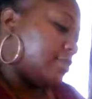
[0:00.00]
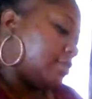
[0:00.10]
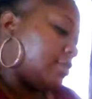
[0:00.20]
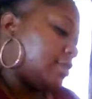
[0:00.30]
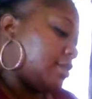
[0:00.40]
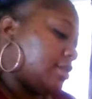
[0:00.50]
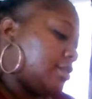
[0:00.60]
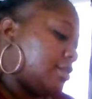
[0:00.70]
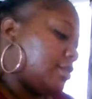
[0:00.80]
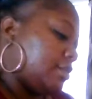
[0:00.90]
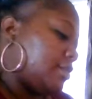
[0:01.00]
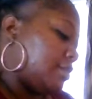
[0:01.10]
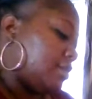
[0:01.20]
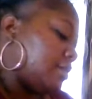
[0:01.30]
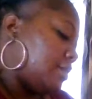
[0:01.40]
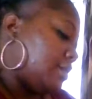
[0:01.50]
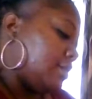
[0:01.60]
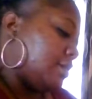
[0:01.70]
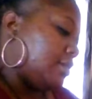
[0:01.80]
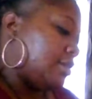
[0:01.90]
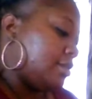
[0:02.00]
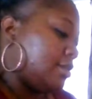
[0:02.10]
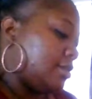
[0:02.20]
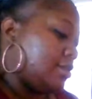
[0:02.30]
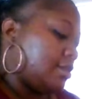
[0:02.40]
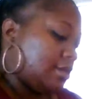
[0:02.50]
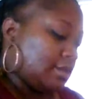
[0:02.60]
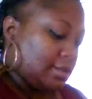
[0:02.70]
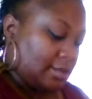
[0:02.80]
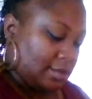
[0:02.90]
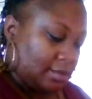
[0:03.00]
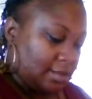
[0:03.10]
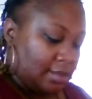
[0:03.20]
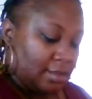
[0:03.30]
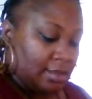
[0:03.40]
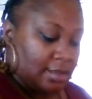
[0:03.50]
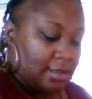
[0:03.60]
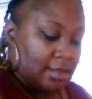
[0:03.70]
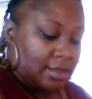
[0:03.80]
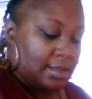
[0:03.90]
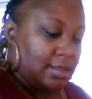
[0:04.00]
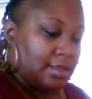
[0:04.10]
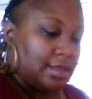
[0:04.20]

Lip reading: (silence)